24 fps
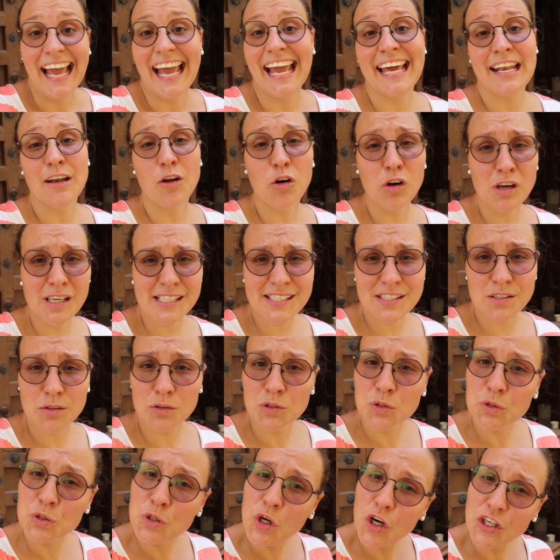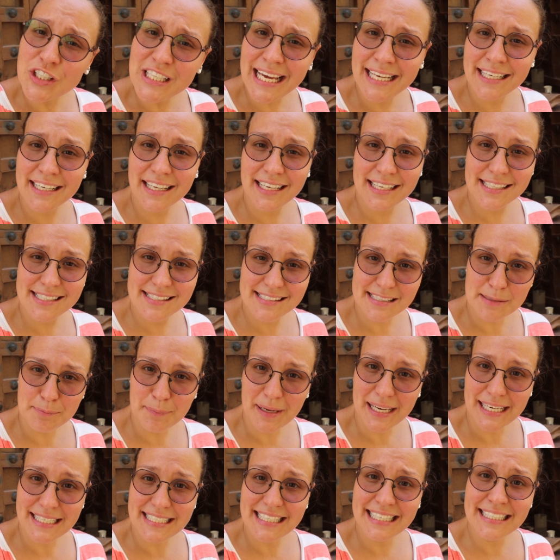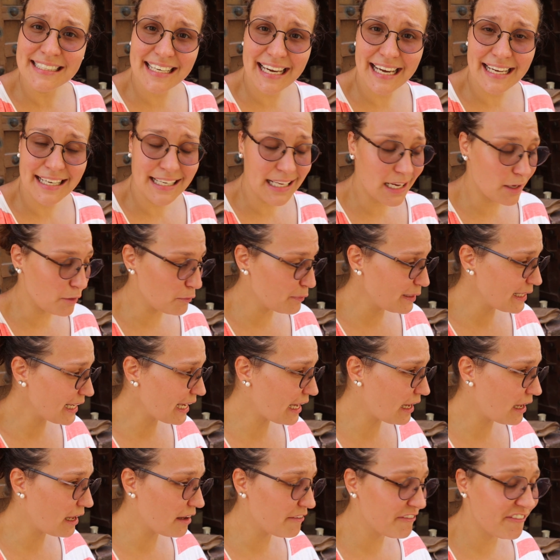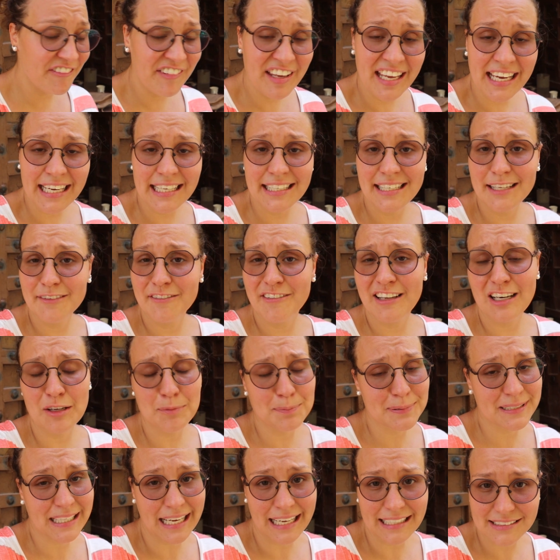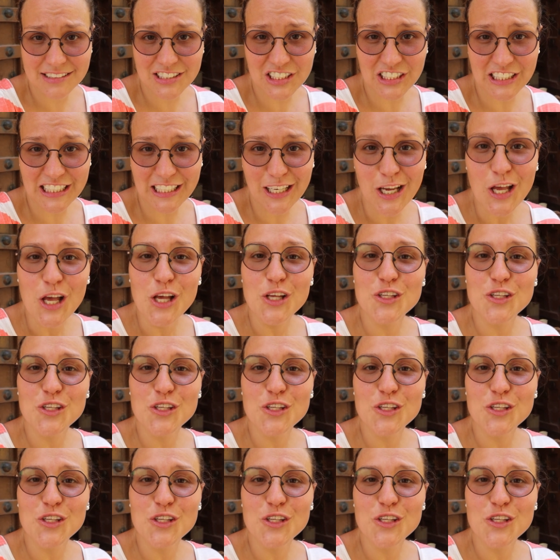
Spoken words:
And also, do not underestimate. In Kenya, we are a very developed country.